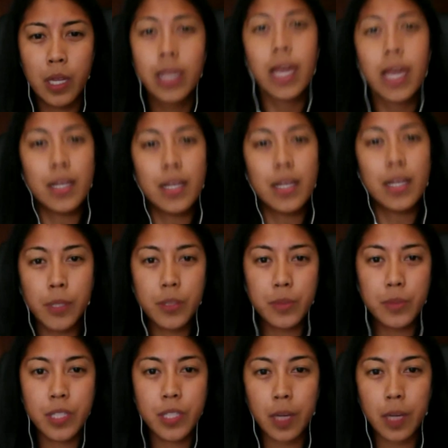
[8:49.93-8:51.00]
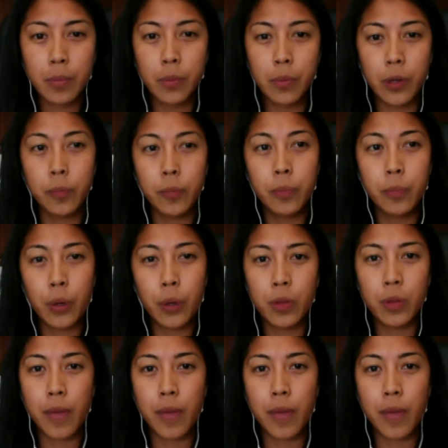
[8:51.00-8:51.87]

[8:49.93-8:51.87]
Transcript: Yeah, so Baltimore Tech Group, both